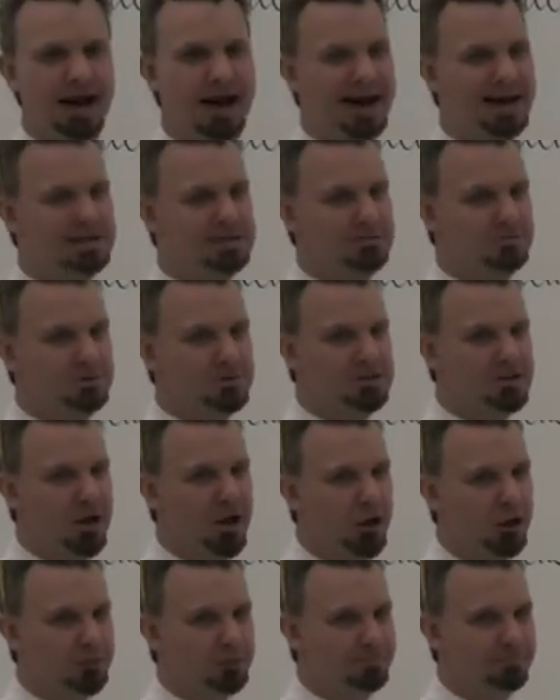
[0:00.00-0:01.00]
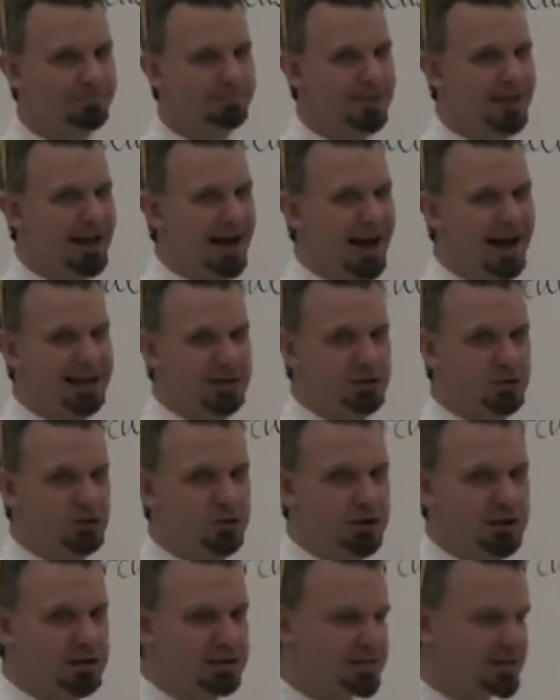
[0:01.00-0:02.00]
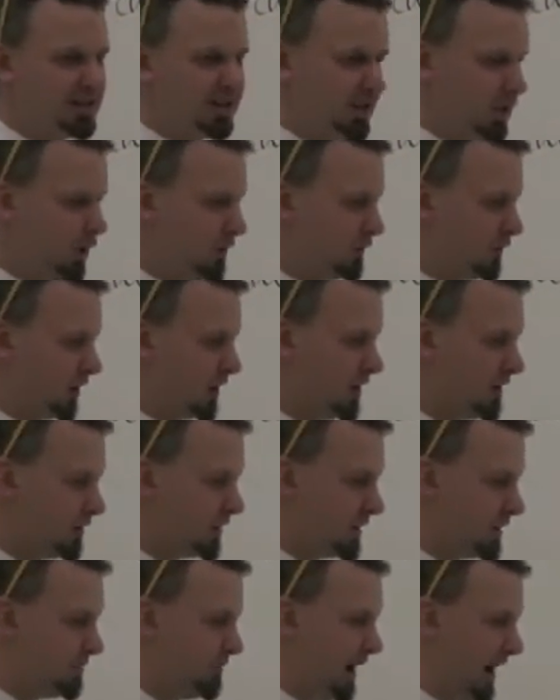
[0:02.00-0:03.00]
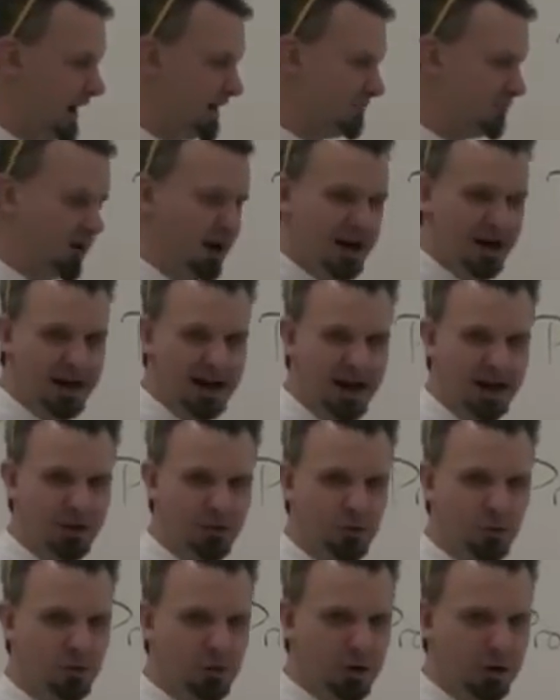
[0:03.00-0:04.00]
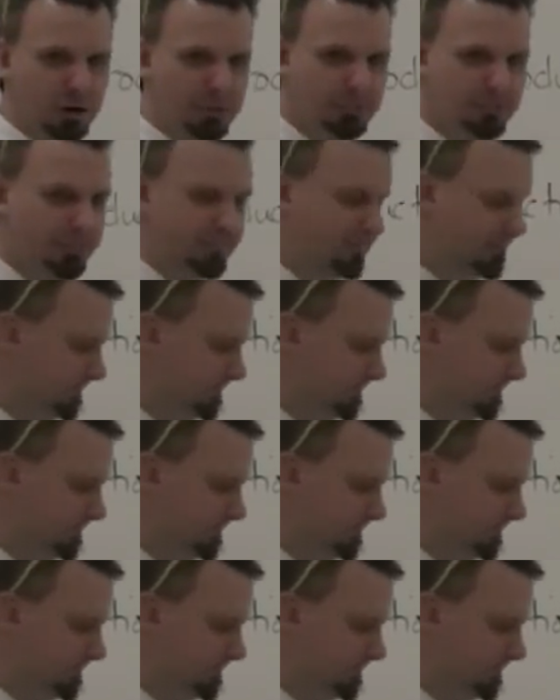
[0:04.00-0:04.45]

As a result, as you can see over here in the bottom right-hand corner,